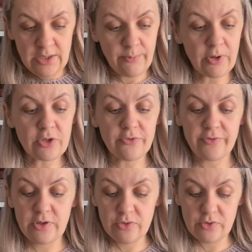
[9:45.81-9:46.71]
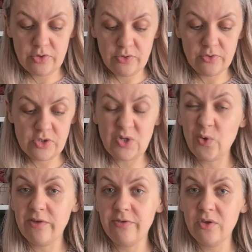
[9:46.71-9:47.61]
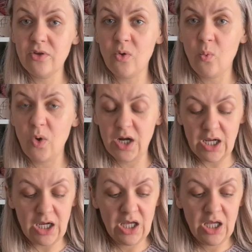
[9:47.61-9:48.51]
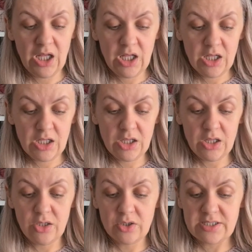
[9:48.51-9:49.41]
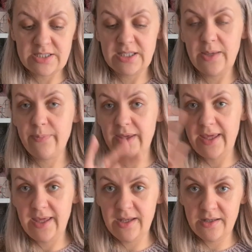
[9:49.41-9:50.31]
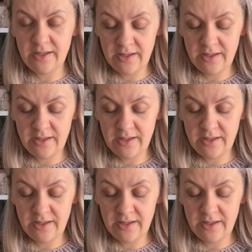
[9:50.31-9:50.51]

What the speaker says: part of clue 2. So if you don't wanna skip ahead.